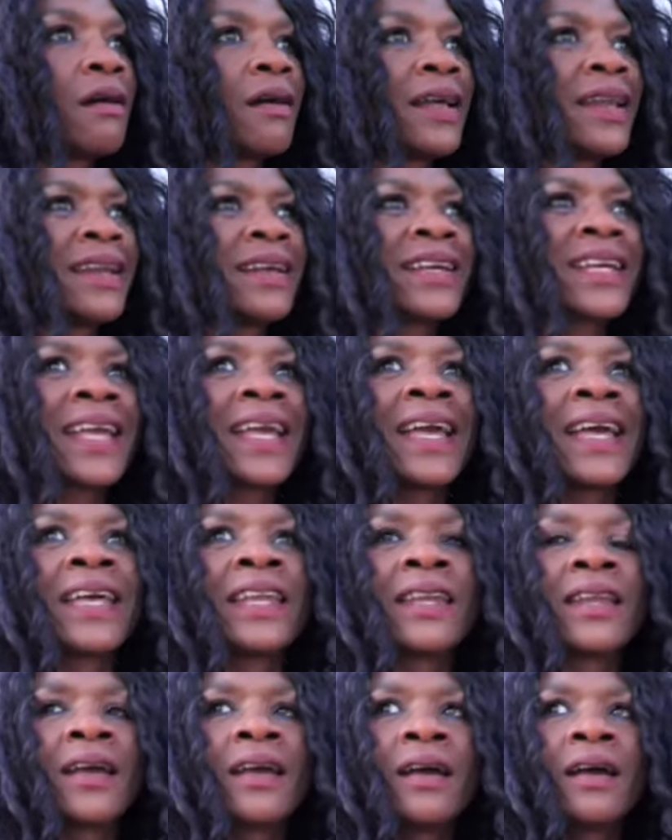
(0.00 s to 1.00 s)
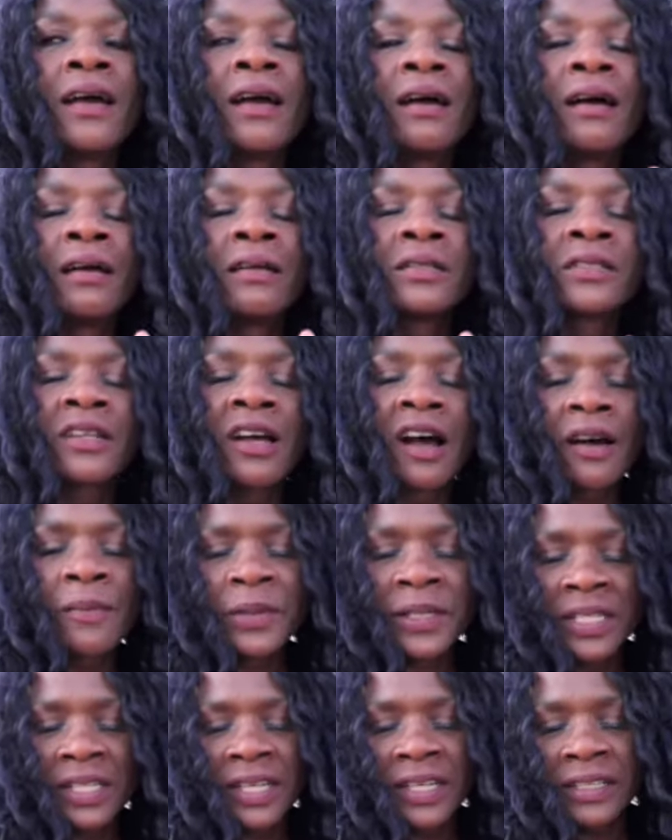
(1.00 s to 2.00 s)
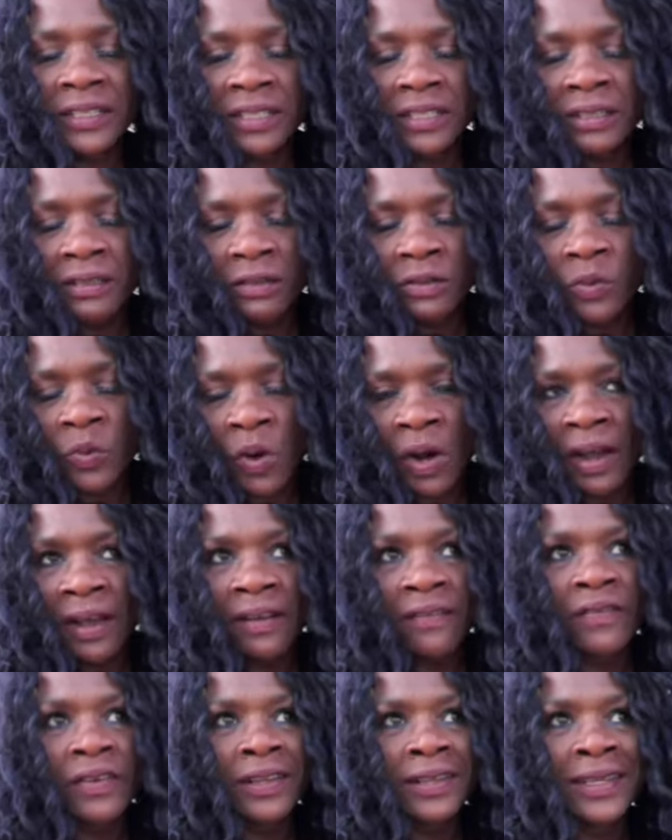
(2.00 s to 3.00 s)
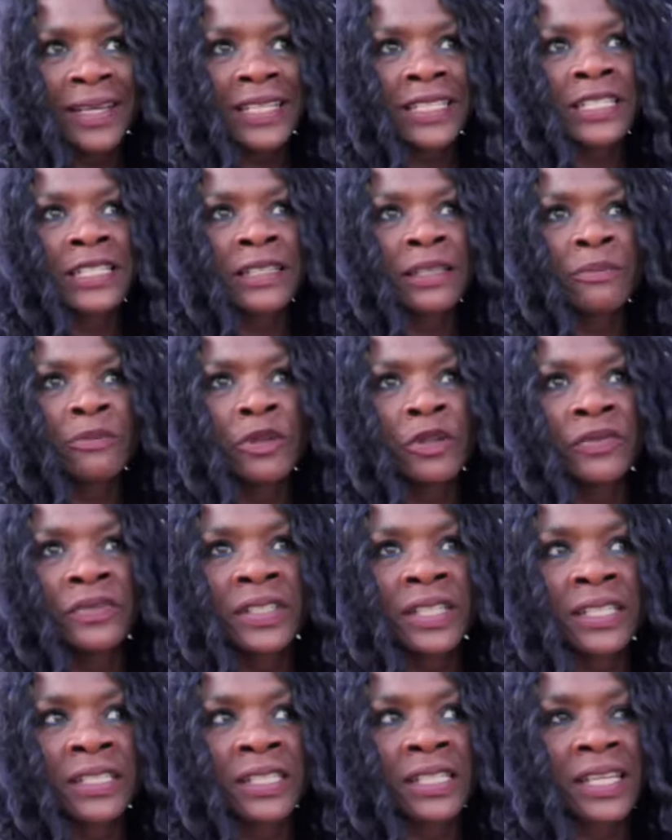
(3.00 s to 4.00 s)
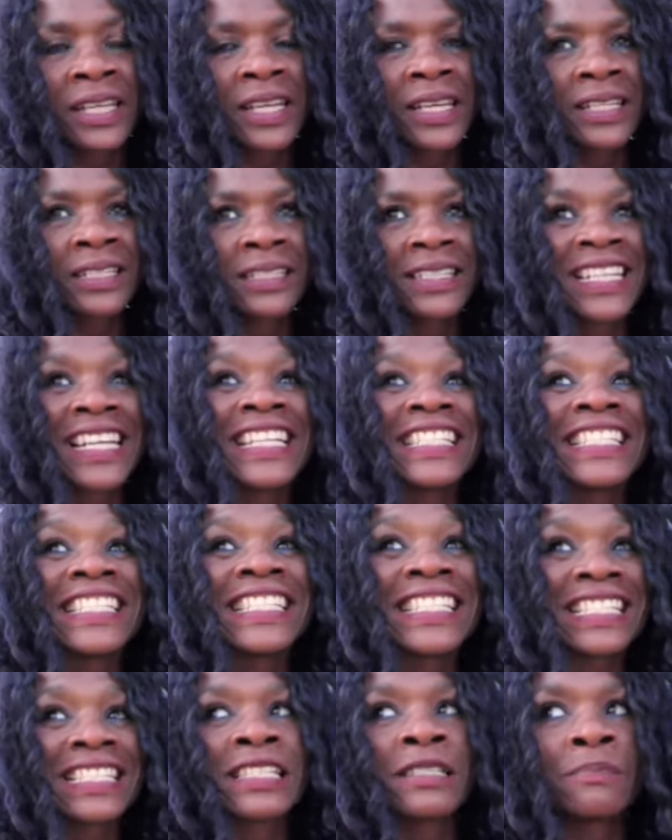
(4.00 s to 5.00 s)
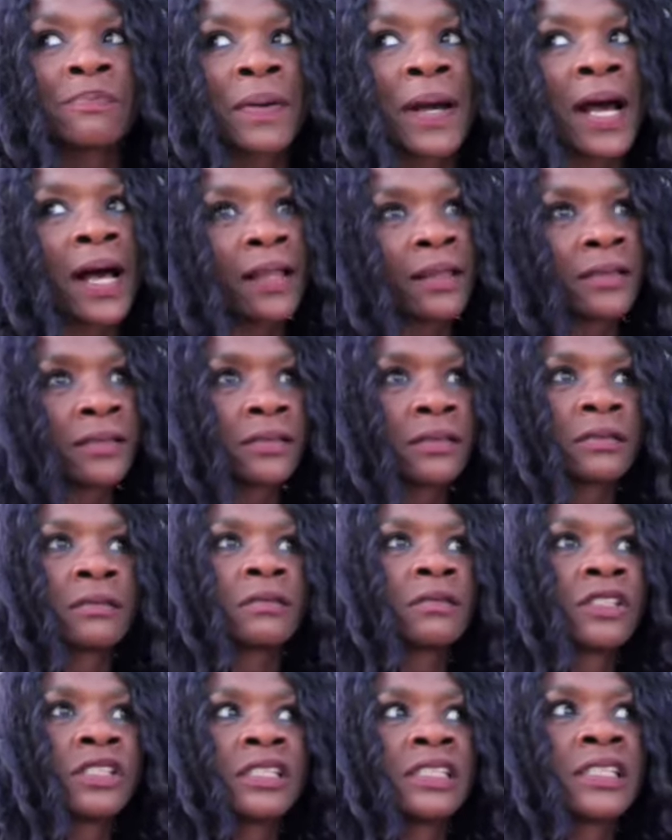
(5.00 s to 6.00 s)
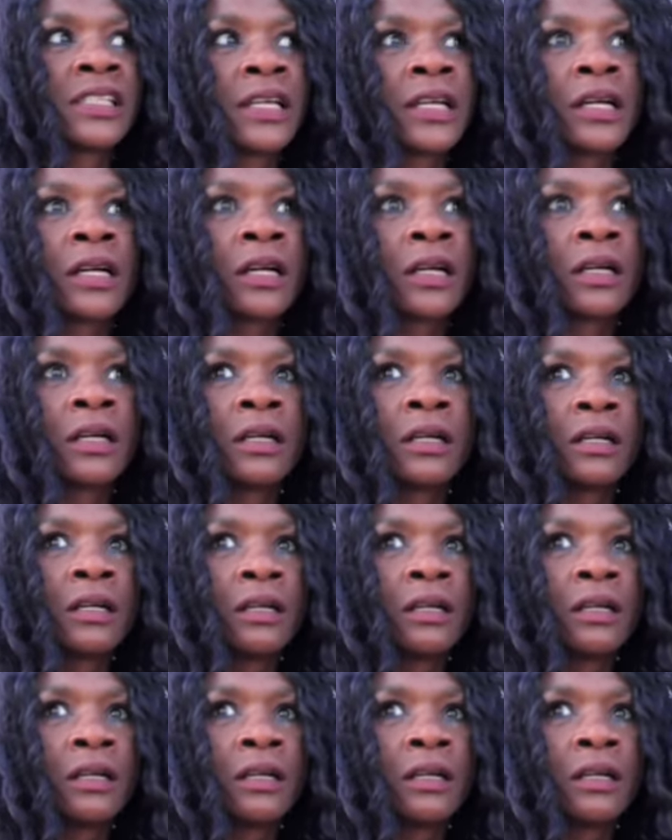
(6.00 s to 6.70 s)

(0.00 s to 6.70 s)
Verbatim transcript: And again, Thomas Kingston's wife allegedly moved into Ken- Kensington Palace. She's there.